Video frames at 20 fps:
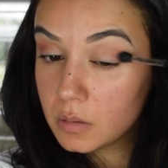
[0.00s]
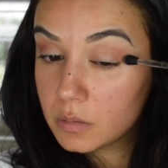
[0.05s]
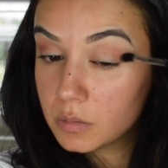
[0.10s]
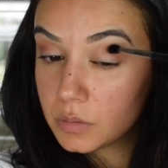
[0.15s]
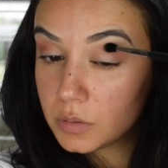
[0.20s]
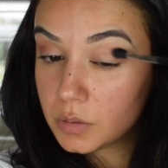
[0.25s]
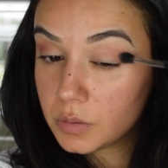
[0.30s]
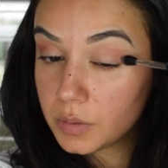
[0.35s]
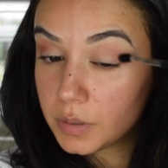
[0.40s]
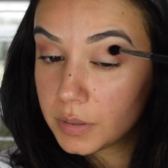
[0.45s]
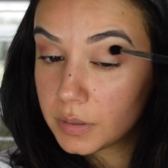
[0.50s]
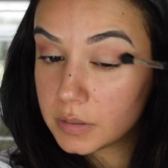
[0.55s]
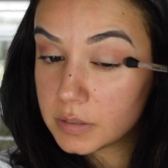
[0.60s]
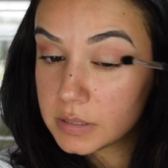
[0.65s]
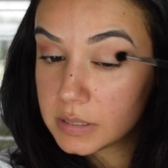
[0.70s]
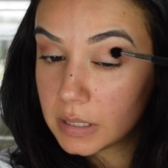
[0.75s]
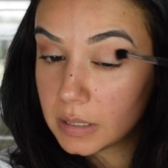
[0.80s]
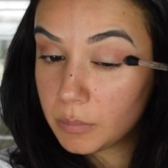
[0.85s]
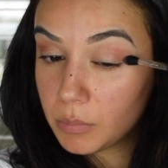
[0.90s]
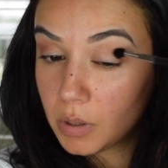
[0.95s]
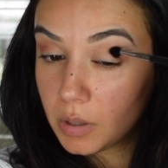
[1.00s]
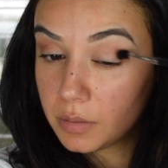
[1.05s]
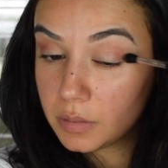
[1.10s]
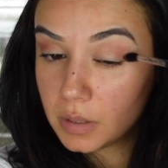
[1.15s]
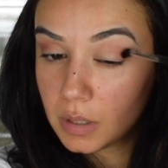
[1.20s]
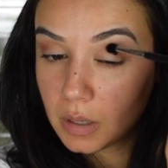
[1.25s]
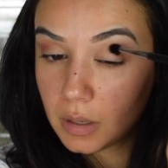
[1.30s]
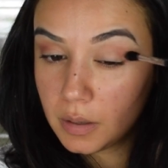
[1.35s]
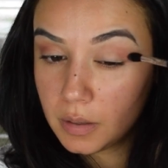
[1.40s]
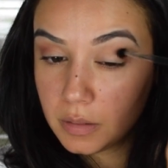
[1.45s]
I'm doing the same on
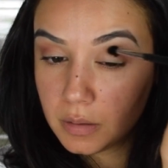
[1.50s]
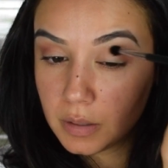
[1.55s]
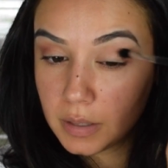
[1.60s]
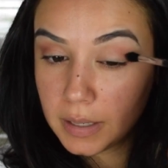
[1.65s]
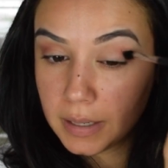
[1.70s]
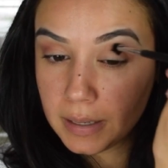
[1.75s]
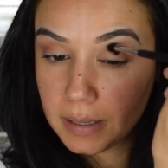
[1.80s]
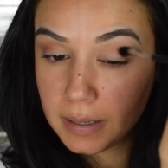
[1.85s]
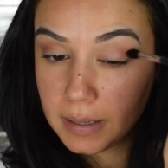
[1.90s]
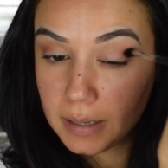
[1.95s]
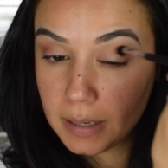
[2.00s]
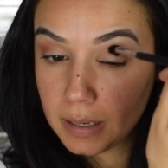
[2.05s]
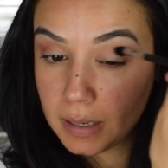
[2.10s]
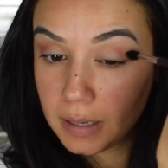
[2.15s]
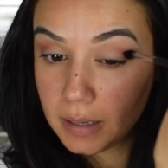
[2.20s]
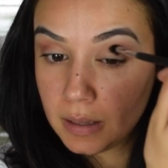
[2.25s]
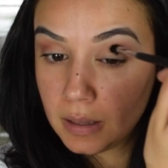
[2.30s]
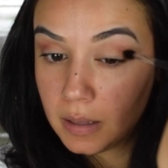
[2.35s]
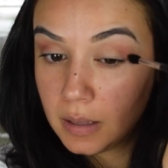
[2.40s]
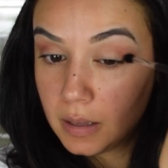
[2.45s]
the other eye,